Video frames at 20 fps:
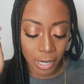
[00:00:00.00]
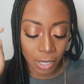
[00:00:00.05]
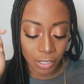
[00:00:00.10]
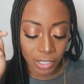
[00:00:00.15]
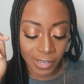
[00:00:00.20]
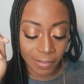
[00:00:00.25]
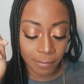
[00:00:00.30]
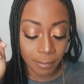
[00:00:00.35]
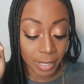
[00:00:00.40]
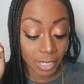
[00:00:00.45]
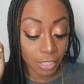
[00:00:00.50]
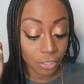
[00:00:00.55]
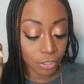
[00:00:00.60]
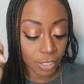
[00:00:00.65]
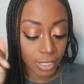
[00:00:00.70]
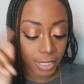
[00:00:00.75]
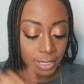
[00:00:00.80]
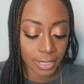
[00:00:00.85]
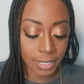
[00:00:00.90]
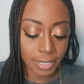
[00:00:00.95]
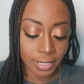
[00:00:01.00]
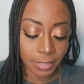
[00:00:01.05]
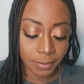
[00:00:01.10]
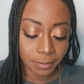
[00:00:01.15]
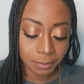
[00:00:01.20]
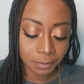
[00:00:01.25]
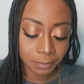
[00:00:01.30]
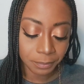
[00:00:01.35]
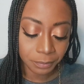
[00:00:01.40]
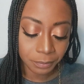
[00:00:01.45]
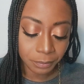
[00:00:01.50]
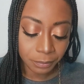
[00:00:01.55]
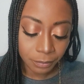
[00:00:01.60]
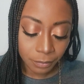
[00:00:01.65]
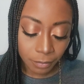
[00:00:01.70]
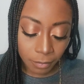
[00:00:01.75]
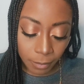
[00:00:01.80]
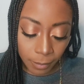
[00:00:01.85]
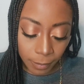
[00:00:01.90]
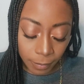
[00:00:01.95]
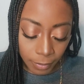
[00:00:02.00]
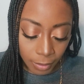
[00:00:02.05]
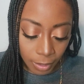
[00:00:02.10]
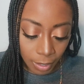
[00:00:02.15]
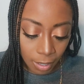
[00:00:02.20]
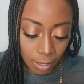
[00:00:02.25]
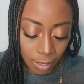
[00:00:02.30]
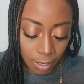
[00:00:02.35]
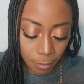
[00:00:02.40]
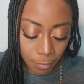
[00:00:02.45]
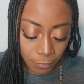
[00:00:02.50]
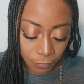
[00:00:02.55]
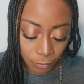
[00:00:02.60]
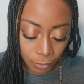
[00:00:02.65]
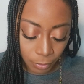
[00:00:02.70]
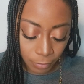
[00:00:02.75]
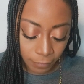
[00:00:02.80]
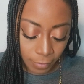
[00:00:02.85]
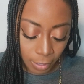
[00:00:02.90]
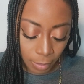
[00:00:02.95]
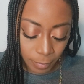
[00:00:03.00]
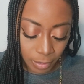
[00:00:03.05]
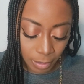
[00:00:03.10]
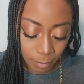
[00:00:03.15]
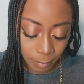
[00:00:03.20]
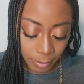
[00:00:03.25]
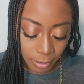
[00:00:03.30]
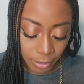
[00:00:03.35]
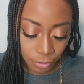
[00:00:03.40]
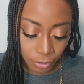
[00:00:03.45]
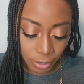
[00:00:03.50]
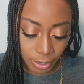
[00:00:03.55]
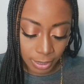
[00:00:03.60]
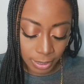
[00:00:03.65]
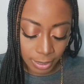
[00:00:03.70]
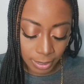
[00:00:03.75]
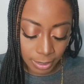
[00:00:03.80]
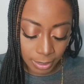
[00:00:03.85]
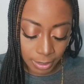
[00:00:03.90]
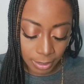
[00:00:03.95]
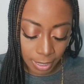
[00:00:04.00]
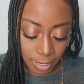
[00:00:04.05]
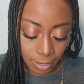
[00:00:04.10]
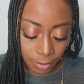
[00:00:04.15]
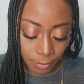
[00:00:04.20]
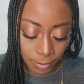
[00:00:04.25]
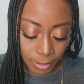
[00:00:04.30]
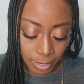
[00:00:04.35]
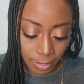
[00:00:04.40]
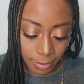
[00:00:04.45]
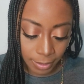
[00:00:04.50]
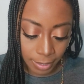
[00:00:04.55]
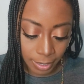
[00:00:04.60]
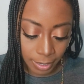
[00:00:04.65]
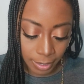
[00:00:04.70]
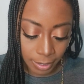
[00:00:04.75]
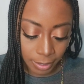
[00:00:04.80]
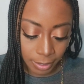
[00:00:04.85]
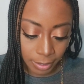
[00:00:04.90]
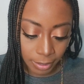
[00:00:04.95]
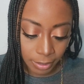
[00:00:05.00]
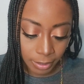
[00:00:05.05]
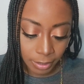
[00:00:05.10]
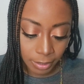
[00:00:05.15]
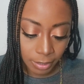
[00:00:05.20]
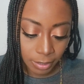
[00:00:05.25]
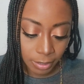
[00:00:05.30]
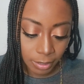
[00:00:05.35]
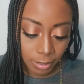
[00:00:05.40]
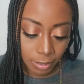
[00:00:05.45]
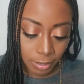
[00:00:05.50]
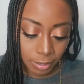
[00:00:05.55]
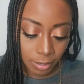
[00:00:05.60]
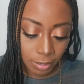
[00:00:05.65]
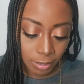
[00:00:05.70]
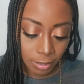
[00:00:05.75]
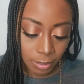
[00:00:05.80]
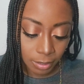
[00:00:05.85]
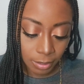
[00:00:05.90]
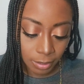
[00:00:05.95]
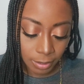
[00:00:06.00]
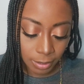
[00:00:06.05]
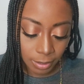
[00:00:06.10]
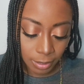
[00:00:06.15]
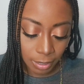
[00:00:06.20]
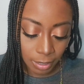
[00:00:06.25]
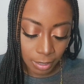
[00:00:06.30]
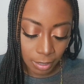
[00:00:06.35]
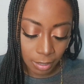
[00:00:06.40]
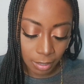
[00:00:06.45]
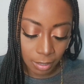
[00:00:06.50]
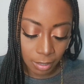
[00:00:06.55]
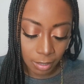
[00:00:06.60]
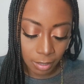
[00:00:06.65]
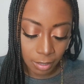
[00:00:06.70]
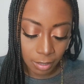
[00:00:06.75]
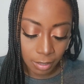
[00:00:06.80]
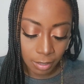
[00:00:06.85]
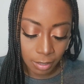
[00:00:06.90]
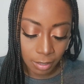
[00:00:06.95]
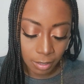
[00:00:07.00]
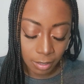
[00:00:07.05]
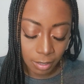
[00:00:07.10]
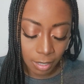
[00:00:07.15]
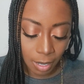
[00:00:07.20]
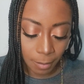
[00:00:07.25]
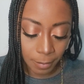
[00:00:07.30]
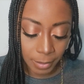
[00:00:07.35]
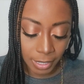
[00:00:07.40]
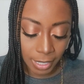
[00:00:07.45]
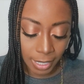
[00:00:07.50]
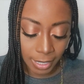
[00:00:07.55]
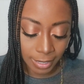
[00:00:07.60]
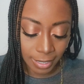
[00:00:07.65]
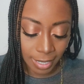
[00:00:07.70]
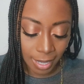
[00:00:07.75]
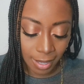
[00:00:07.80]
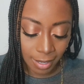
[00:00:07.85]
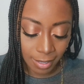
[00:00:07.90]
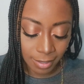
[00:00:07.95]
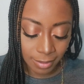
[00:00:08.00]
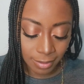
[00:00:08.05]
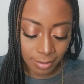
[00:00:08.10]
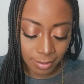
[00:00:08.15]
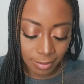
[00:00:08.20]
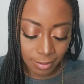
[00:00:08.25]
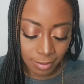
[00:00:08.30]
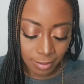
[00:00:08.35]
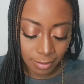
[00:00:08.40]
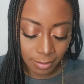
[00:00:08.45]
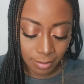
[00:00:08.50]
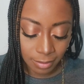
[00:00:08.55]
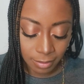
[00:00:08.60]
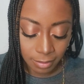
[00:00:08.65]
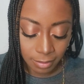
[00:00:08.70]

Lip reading: also have Pinterest. If you wanna follow me on Pinterest, how do I see? I mean, I guess.